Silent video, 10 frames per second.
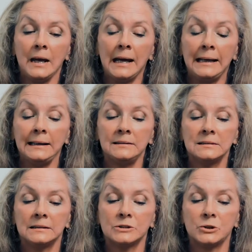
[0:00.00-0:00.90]

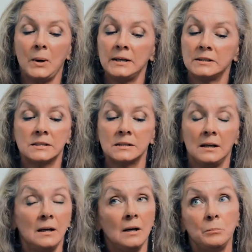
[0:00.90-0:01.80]
And so I just
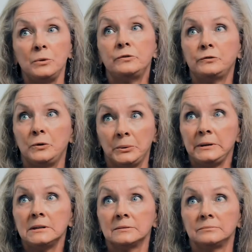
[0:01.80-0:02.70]
moved
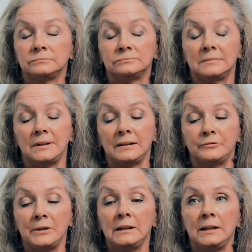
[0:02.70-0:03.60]
forward.
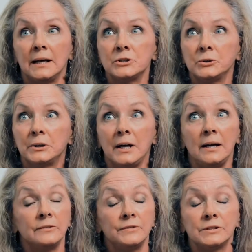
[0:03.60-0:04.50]
Frankly, I told
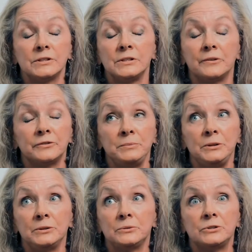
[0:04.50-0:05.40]
God, if this is not from
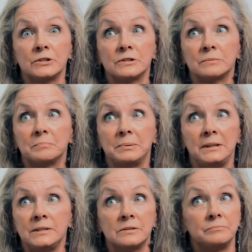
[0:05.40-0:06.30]
you, just
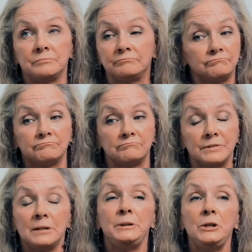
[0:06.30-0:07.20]
please
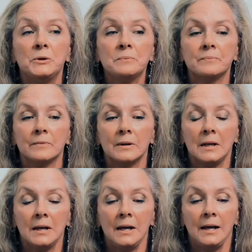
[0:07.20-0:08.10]
tell me no.
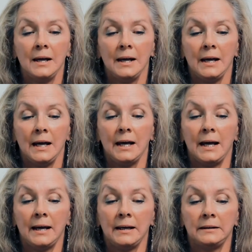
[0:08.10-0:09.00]

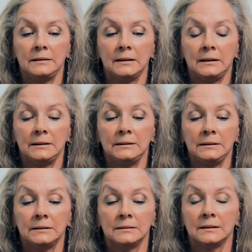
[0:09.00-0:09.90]
And
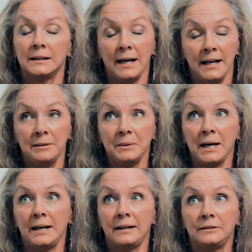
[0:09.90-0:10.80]
came,
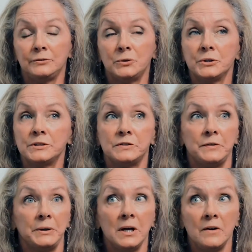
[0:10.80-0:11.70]
and of course, it's
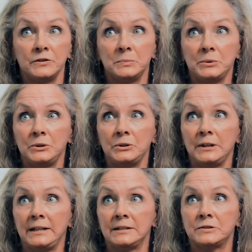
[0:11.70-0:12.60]
very comfortable.
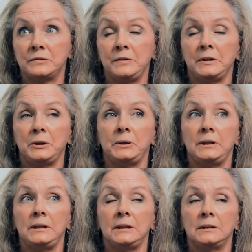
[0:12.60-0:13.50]
It's
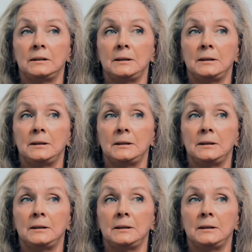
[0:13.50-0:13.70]
very,